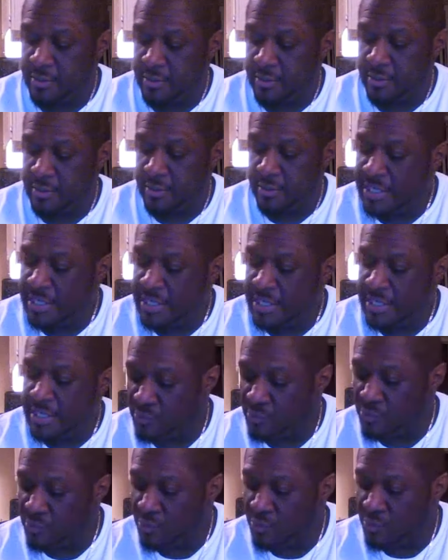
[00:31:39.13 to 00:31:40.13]
All the
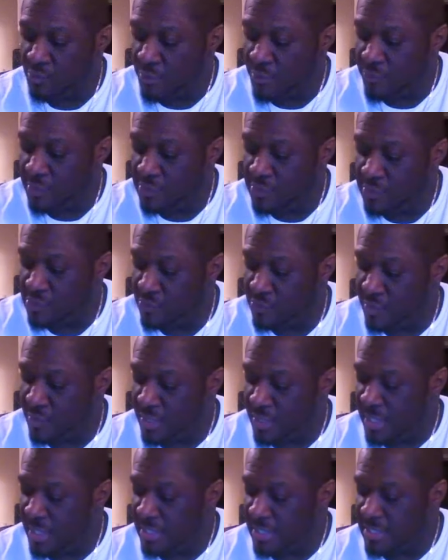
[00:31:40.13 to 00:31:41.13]
Netcharu are in
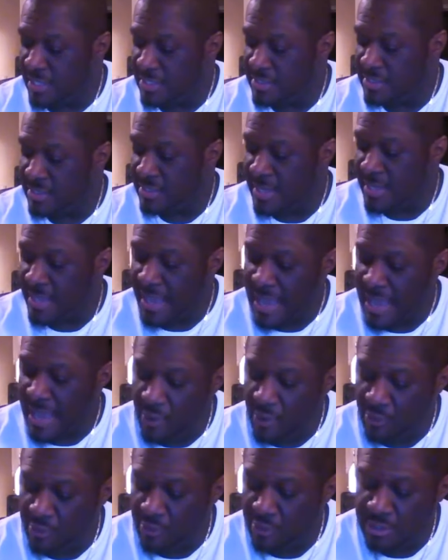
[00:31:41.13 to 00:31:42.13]
joy, and they say,
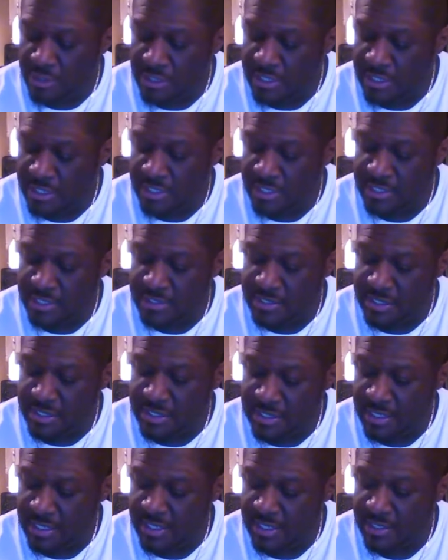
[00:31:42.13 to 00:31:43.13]
how goodly is the
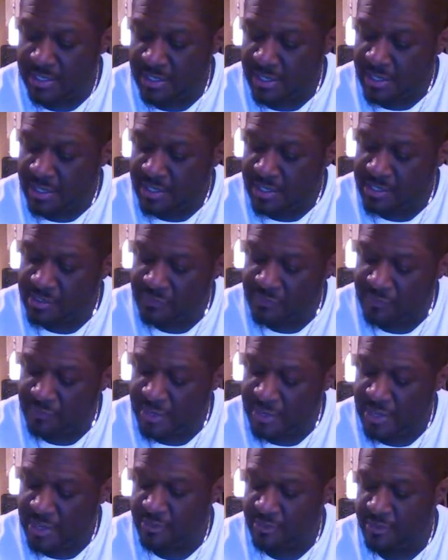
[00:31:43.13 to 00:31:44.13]
king, his
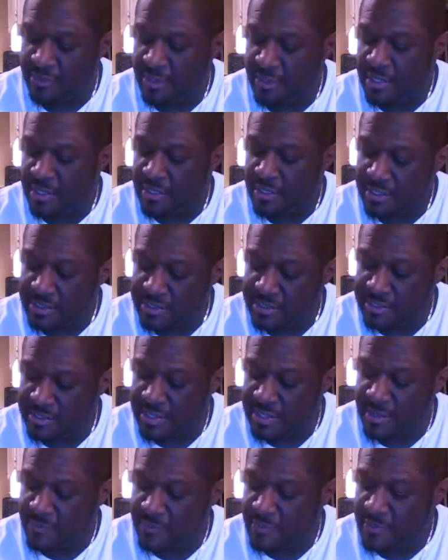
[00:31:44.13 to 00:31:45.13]
father.
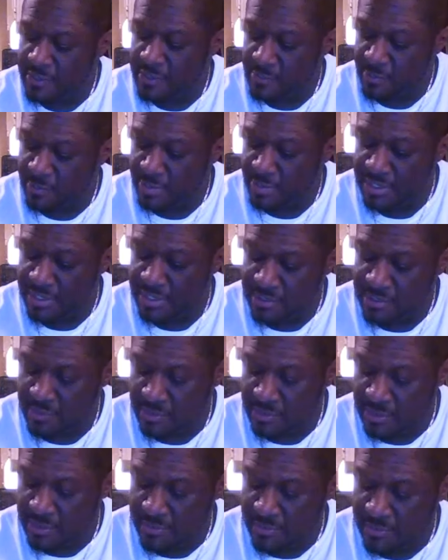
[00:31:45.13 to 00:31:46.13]
Seb is pleased with
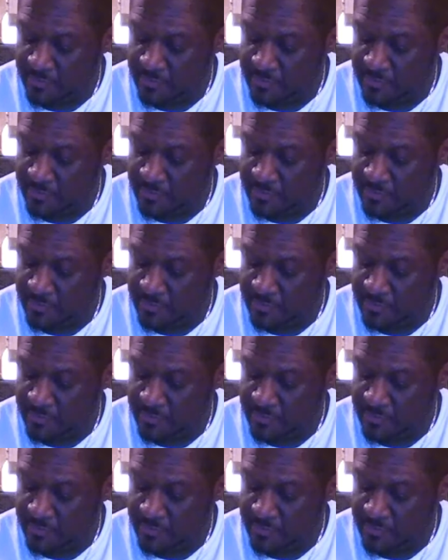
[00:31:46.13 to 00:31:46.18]
him.